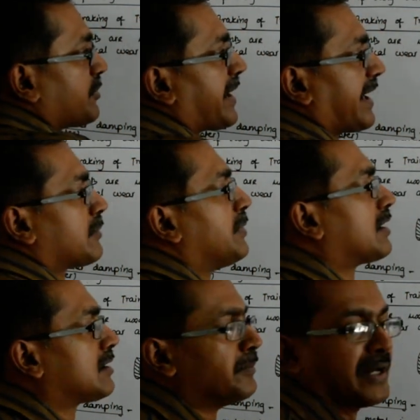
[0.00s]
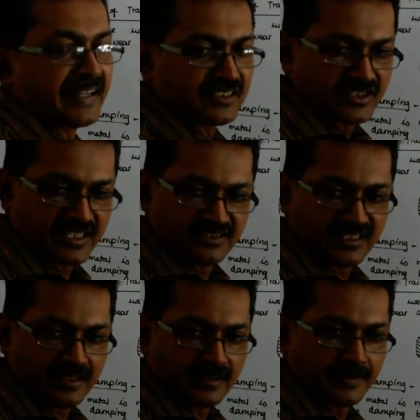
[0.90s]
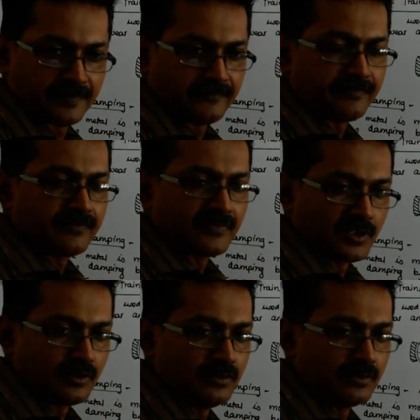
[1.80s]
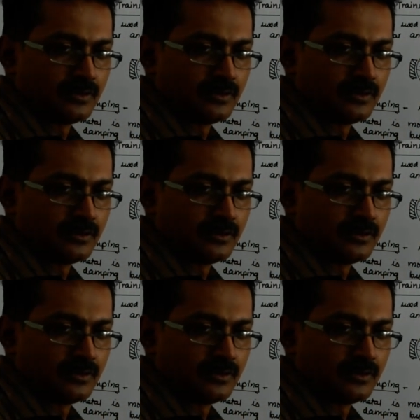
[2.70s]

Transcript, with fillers: break but the bearing stays there. You